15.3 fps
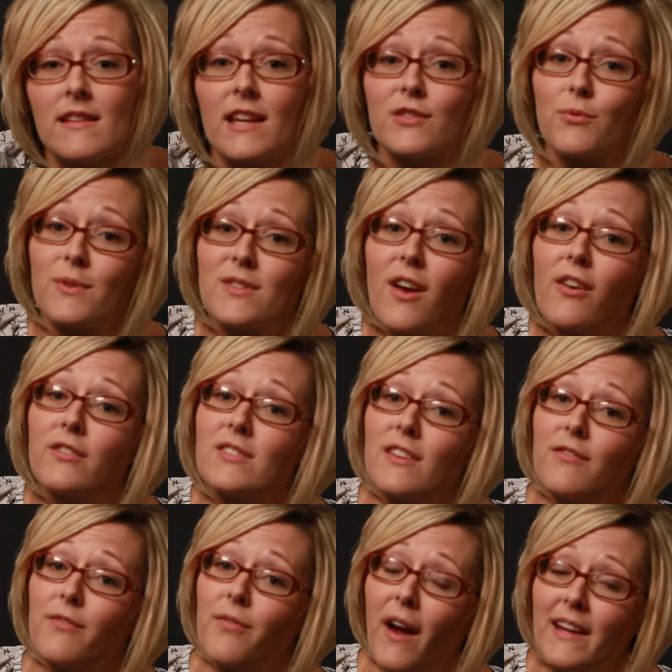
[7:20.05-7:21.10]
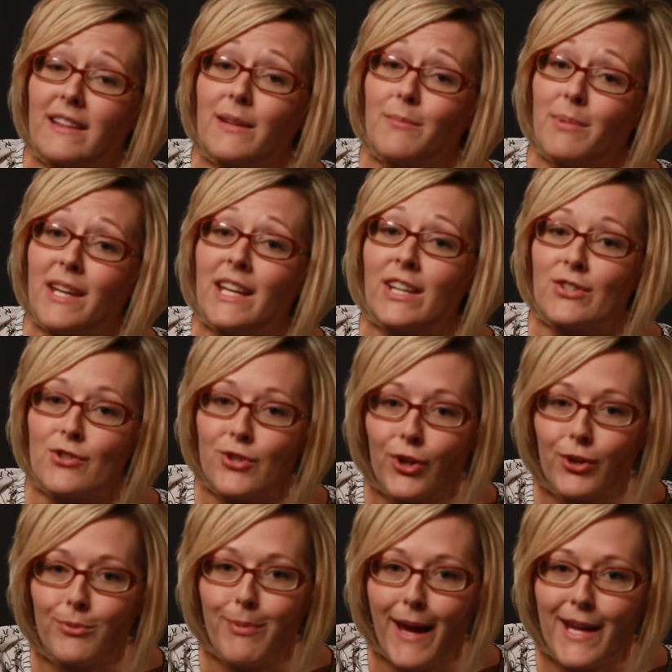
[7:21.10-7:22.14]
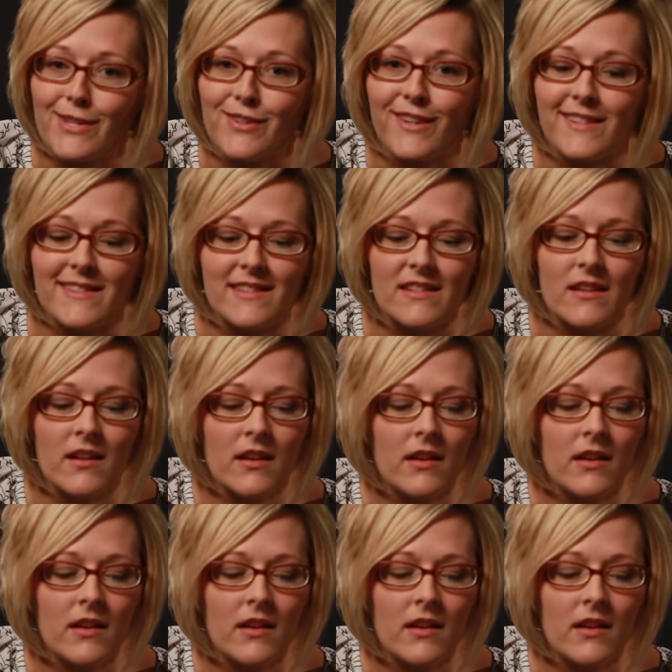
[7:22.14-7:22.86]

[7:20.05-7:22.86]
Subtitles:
as a result of finally being insured patients.